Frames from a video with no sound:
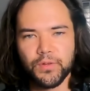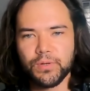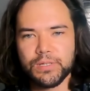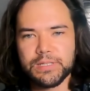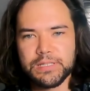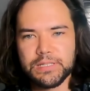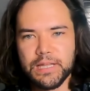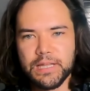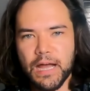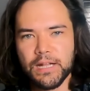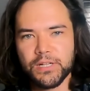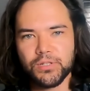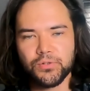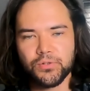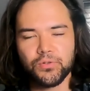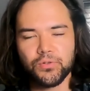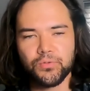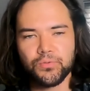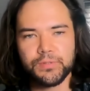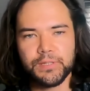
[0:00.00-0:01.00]
It's
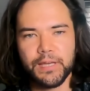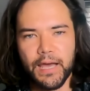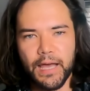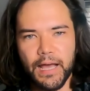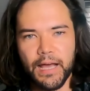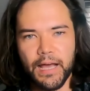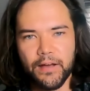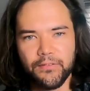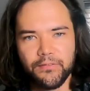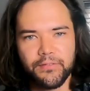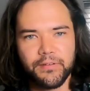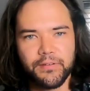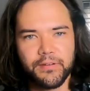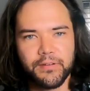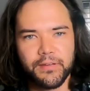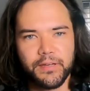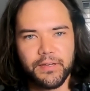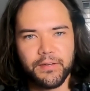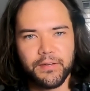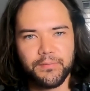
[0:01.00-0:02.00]
natural to have
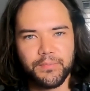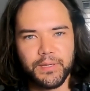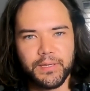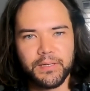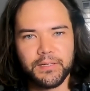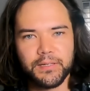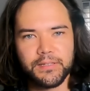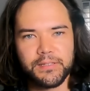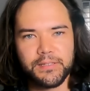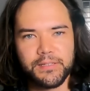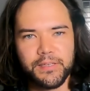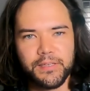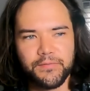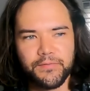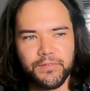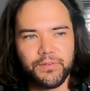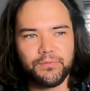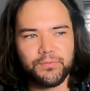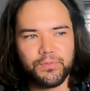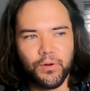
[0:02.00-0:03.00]
because if
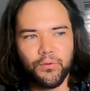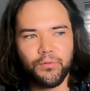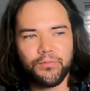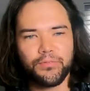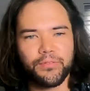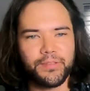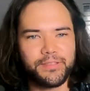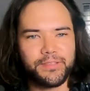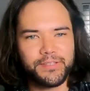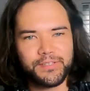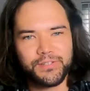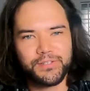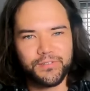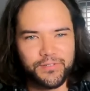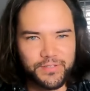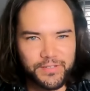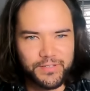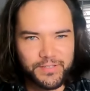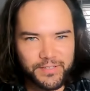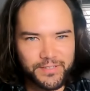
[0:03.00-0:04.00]
you don't think that you're
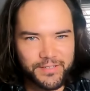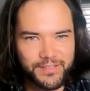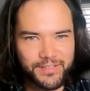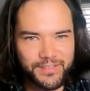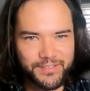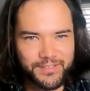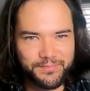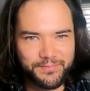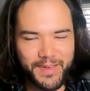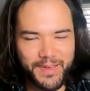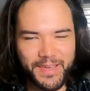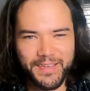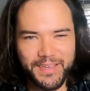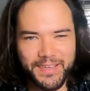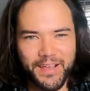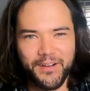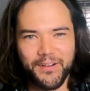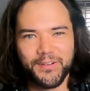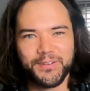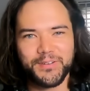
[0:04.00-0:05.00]
the main
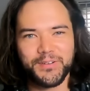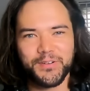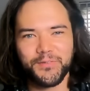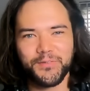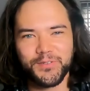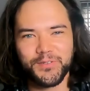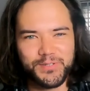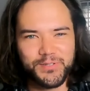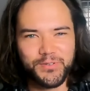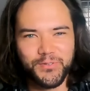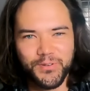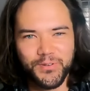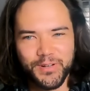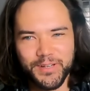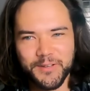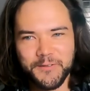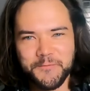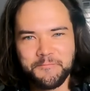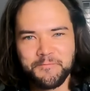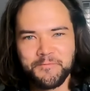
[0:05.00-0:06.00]
character of your
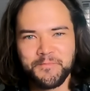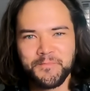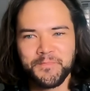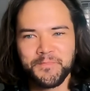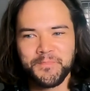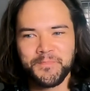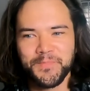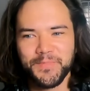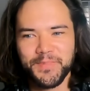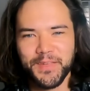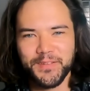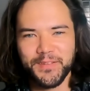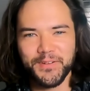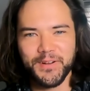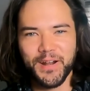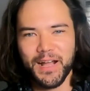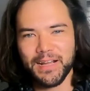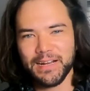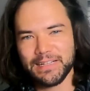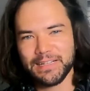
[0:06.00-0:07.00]
story, then you're
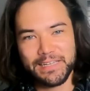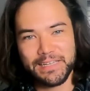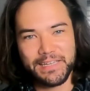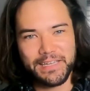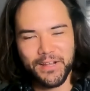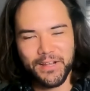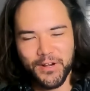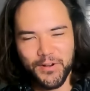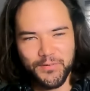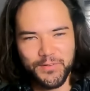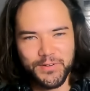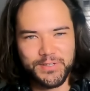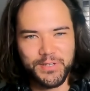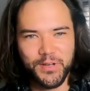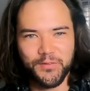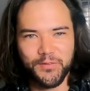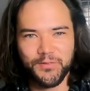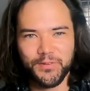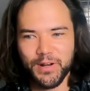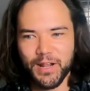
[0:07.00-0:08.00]
not going to take care of
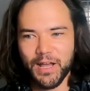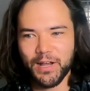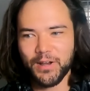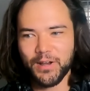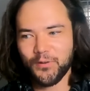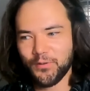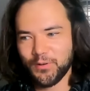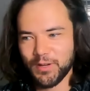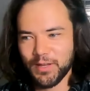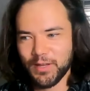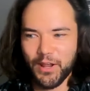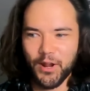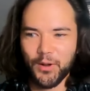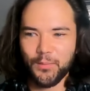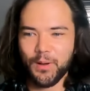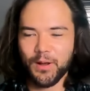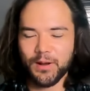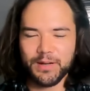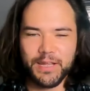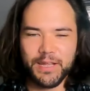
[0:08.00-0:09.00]
yourself. You're not going to care
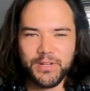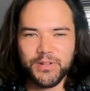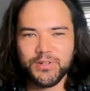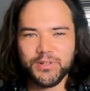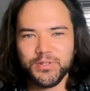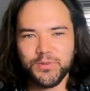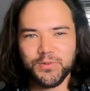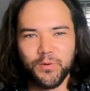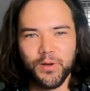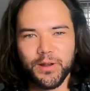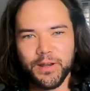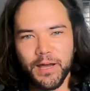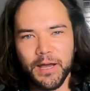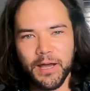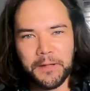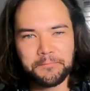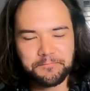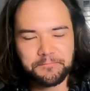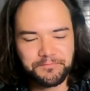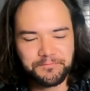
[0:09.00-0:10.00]
about dangers and
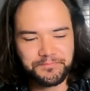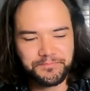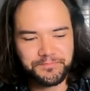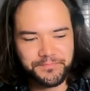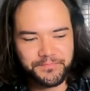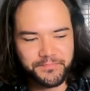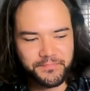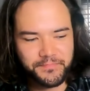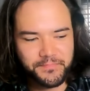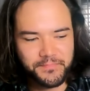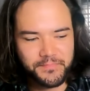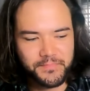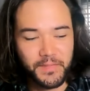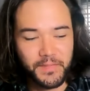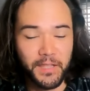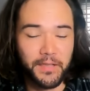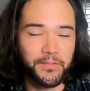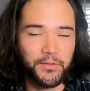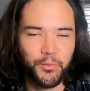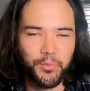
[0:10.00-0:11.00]
whatnot,
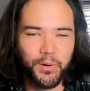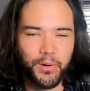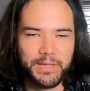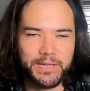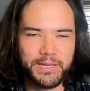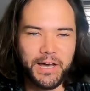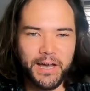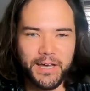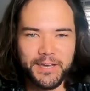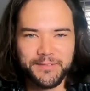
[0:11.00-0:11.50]
and you'll probably die.